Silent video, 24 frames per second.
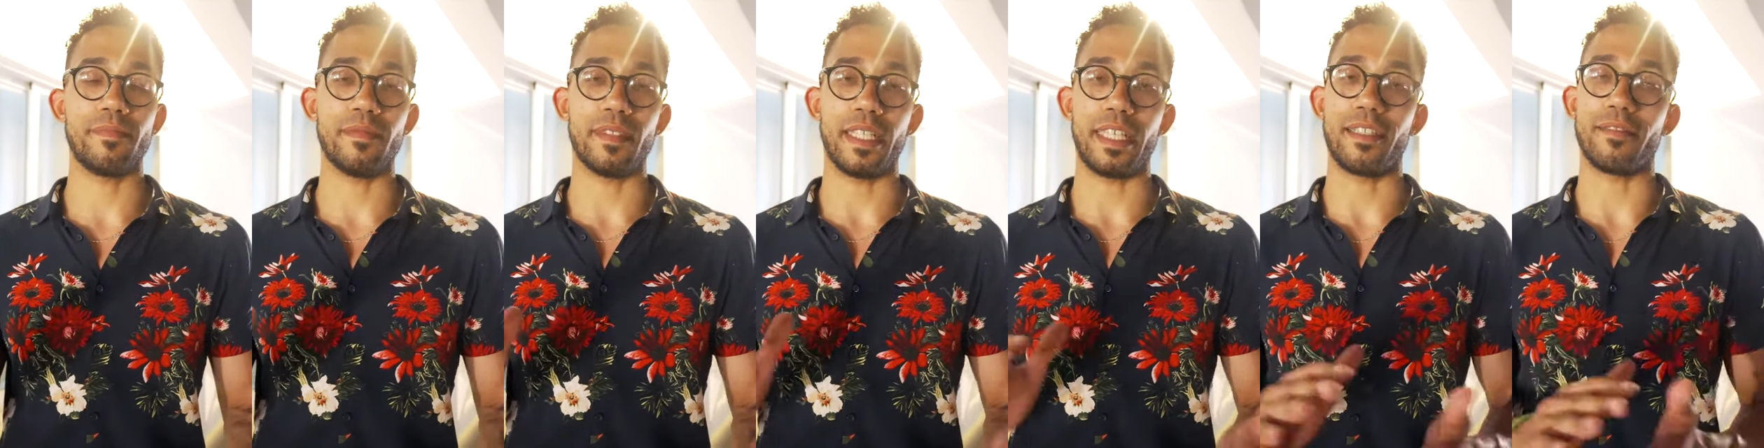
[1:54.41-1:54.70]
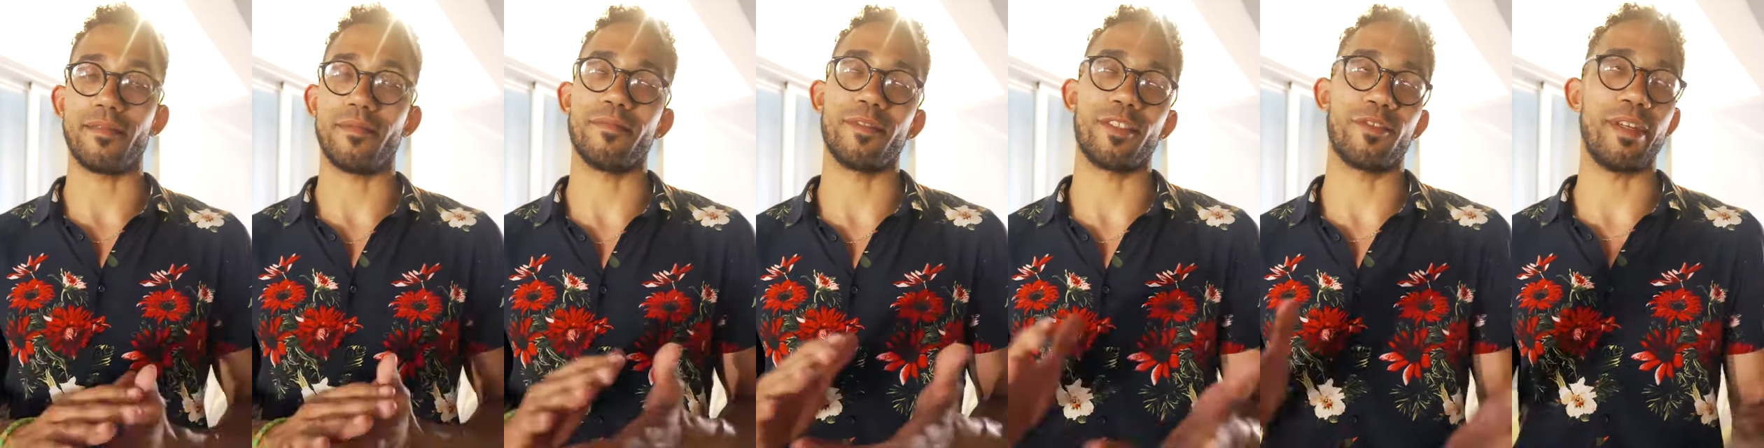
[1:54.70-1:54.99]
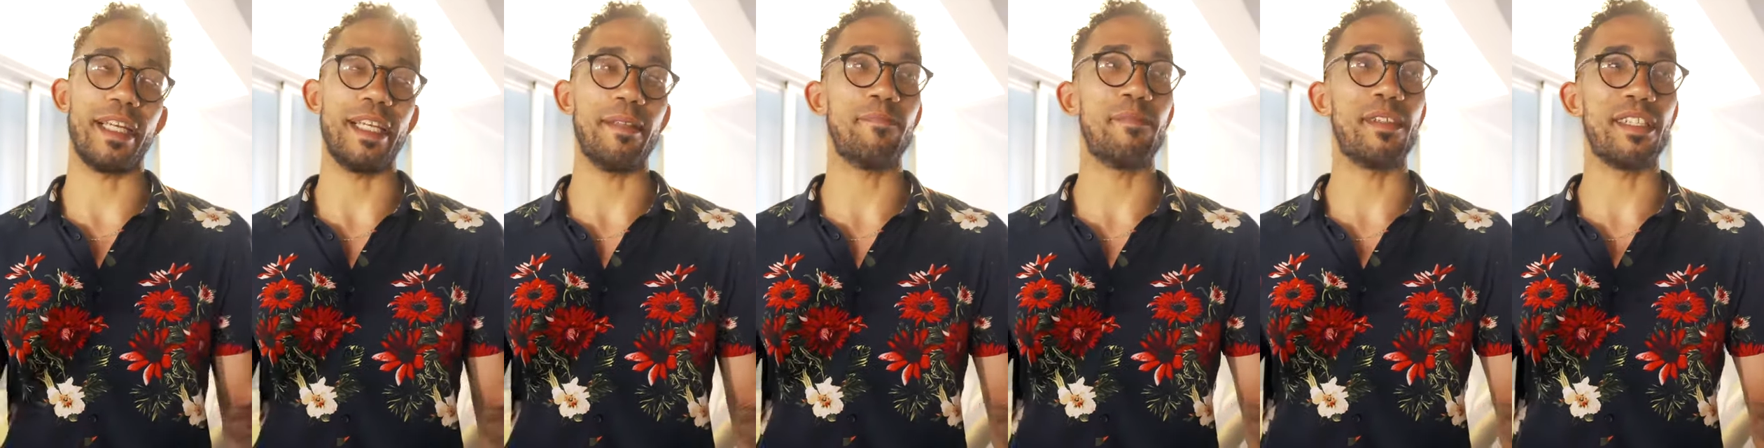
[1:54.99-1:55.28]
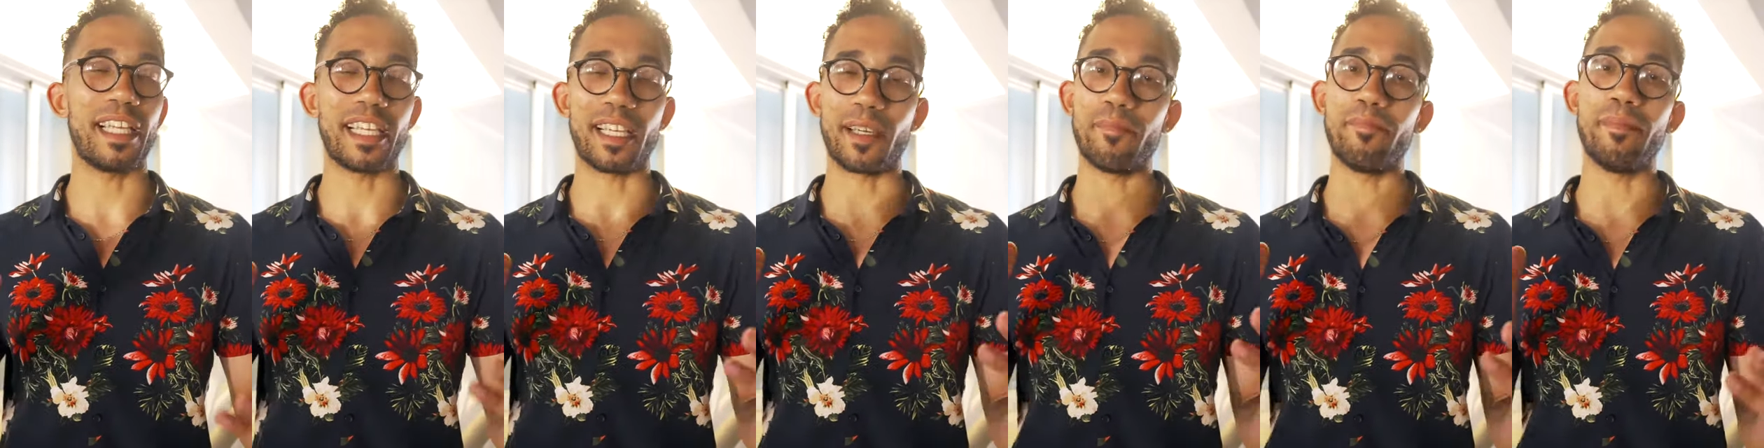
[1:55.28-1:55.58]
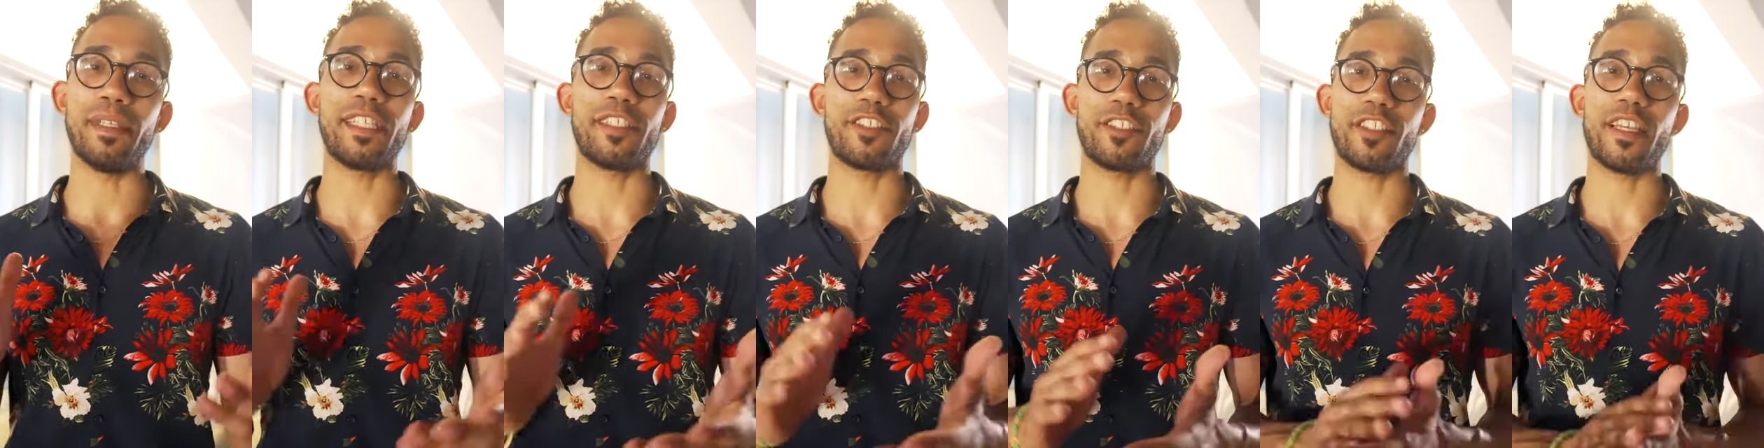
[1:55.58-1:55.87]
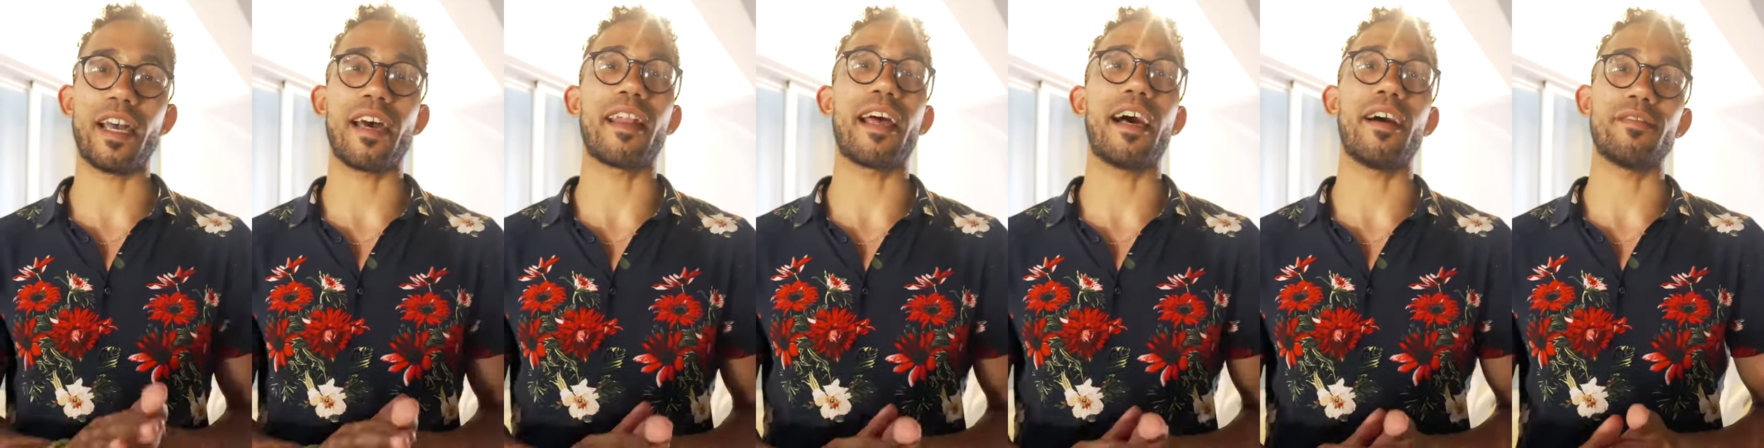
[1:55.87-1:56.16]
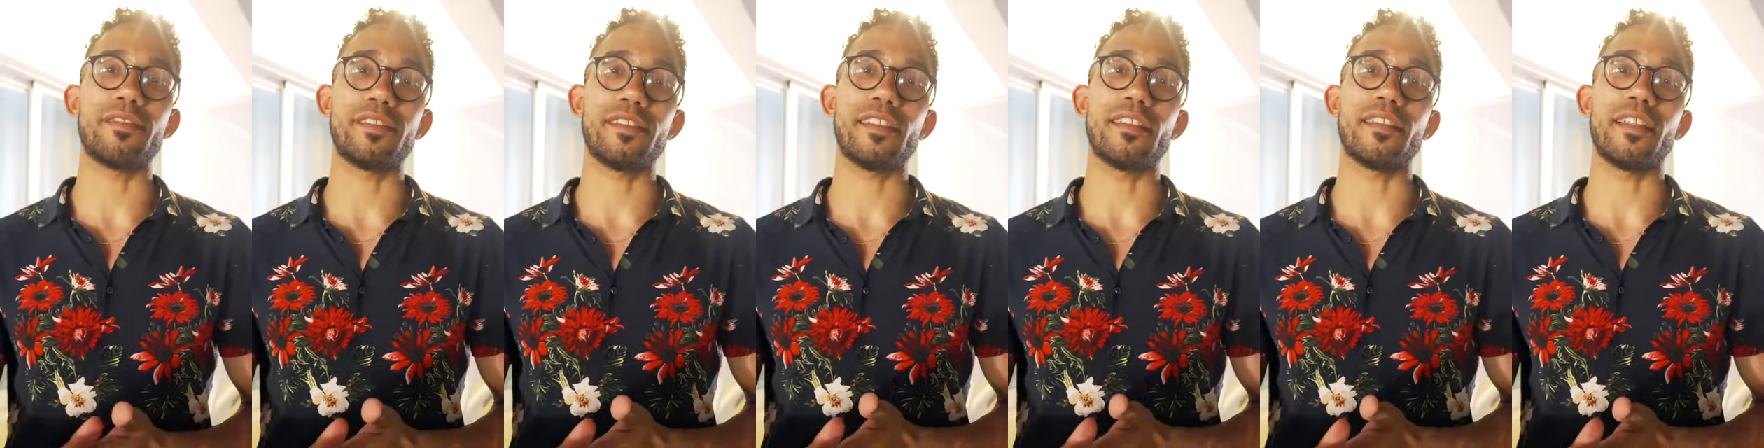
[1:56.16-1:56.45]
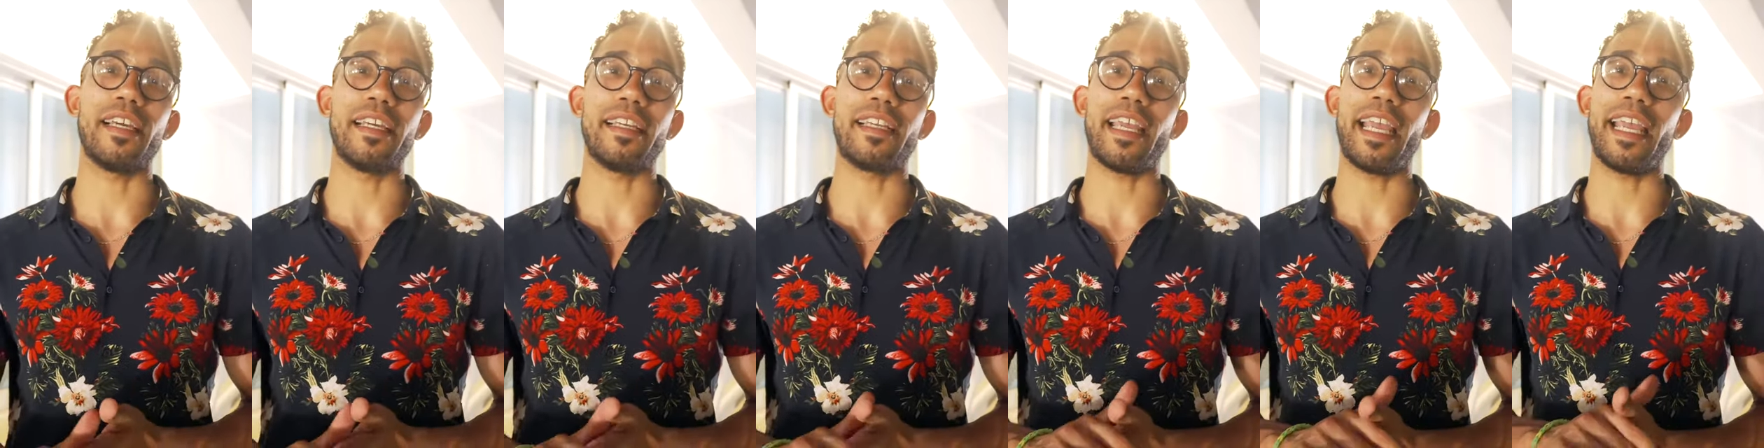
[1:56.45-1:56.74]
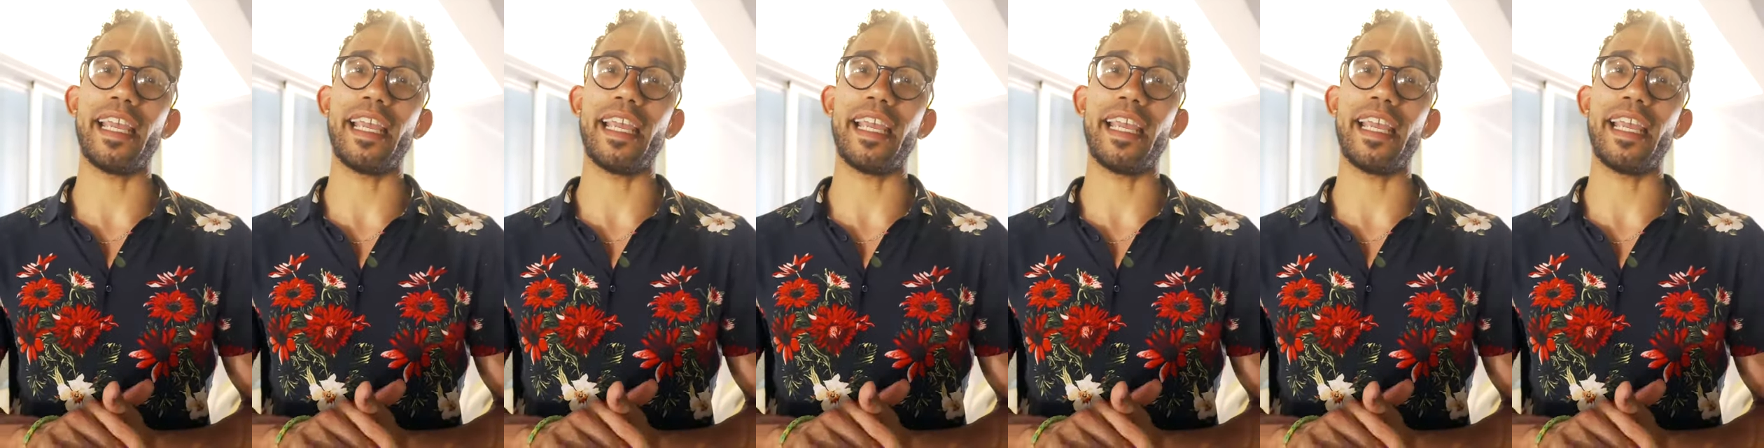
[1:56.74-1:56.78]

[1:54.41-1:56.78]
like a great, but like a big shout out to like